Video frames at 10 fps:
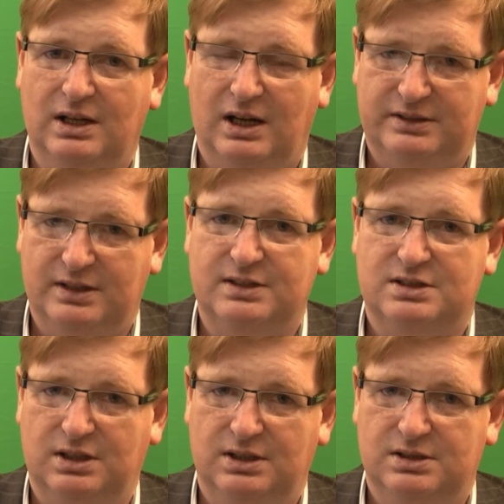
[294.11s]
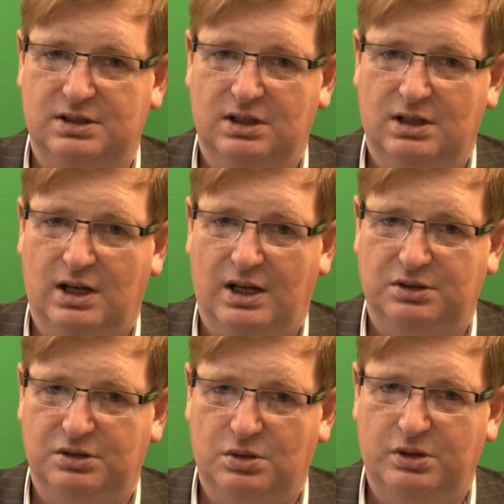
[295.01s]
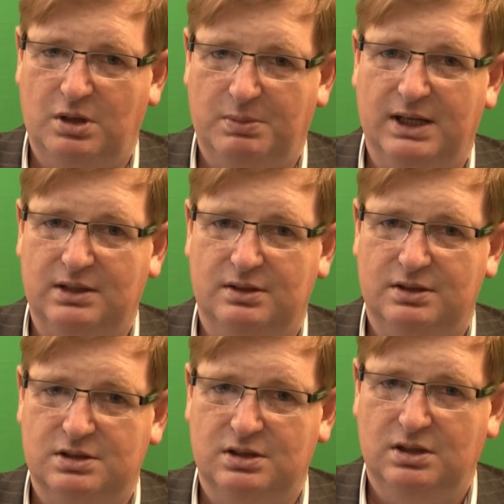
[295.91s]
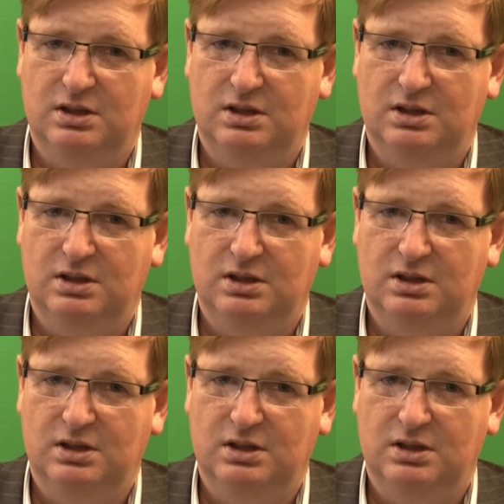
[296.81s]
at that stage and you turned your back on us.